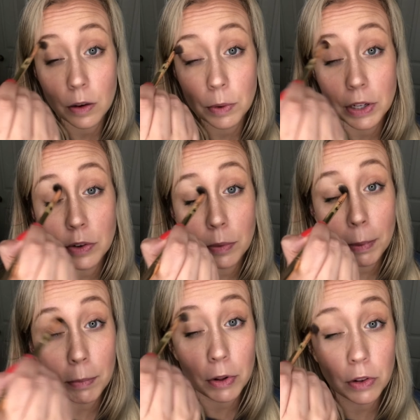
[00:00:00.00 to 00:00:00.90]
We did
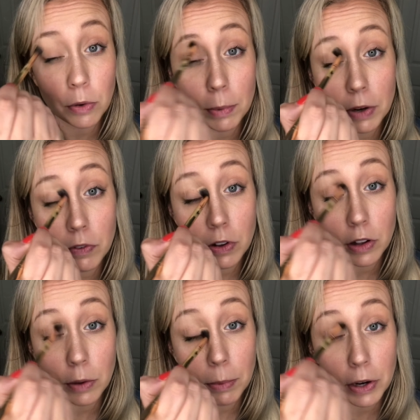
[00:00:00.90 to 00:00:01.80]
remember a little bit of
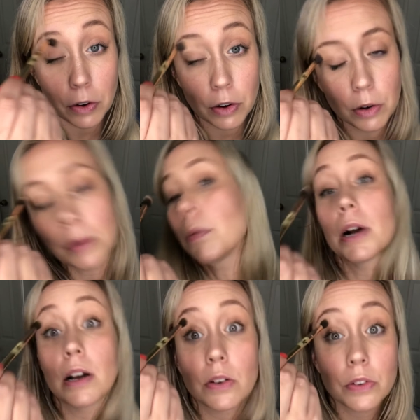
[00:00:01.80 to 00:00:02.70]
illuminator under our
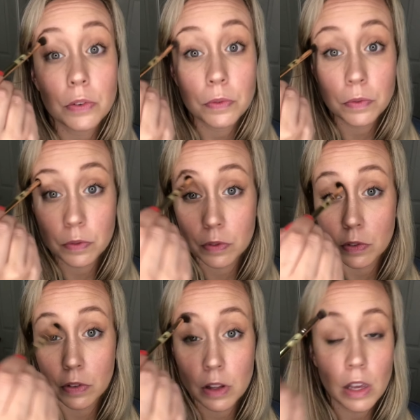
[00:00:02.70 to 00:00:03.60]
brows.
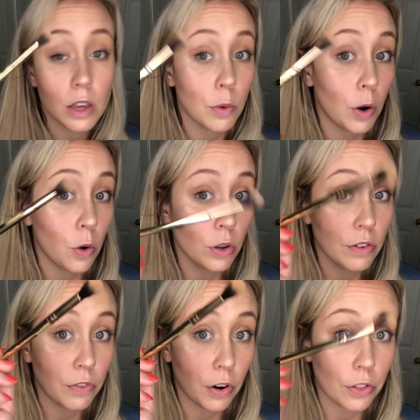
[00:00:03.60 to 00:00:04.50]
Hold
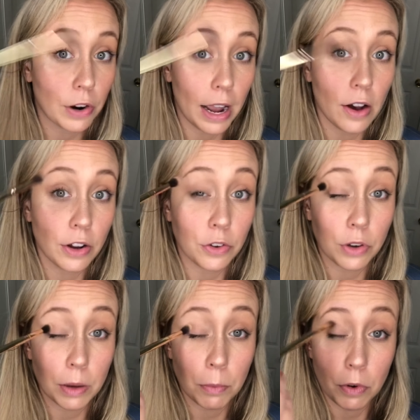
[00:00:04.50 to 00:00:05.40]
it farther out and you'll
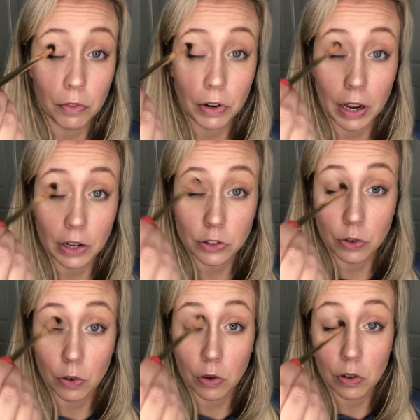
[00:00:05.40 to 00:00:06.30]
get more of a
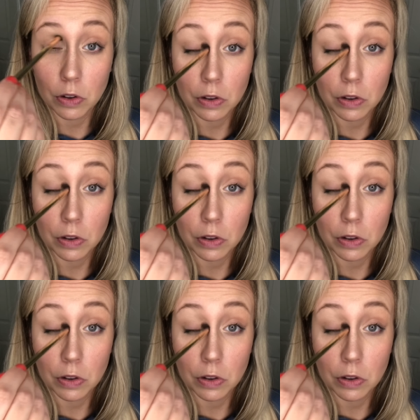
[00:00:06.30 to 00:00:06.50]
natural,